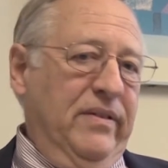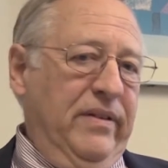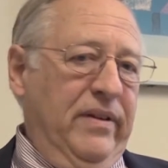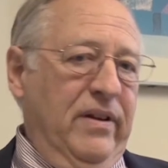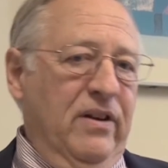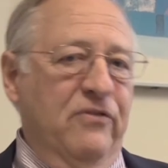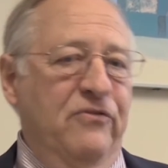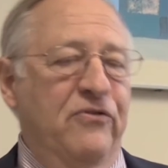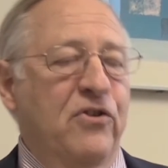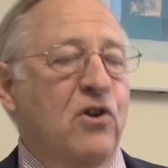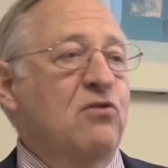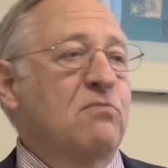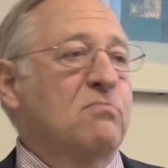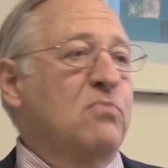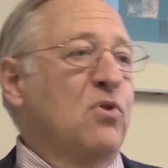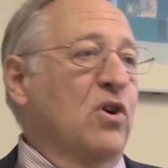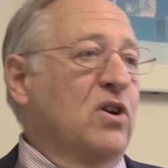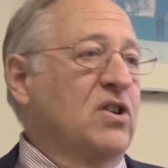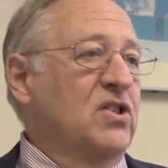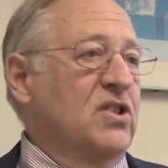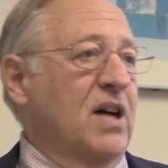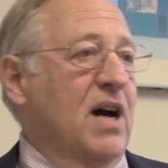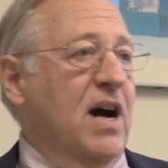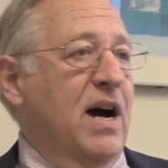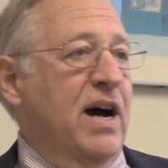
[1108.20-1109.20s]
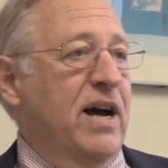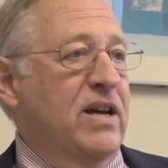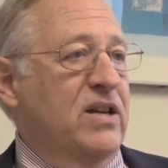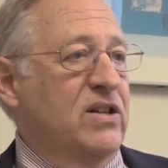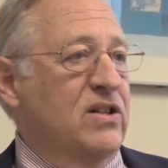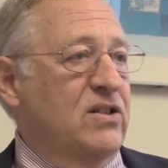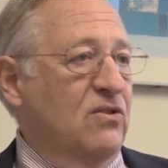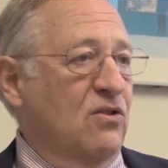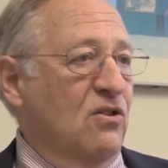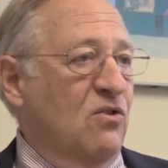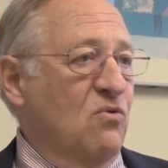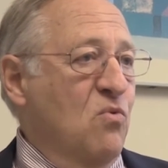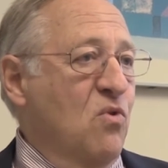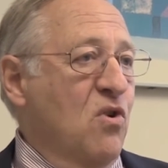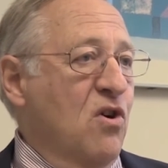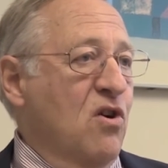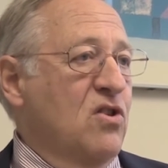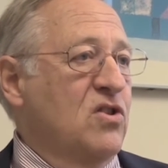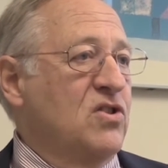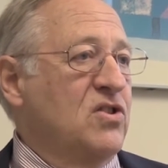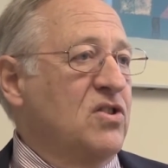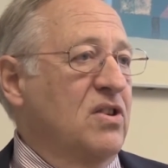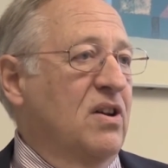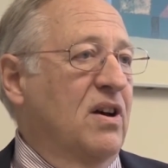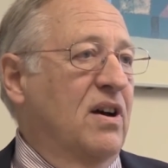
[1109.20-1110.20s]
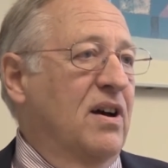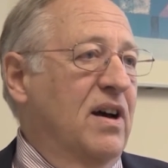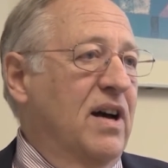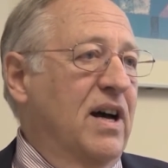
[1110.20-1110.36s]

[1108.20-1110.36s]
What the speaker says: phone book sized or worse,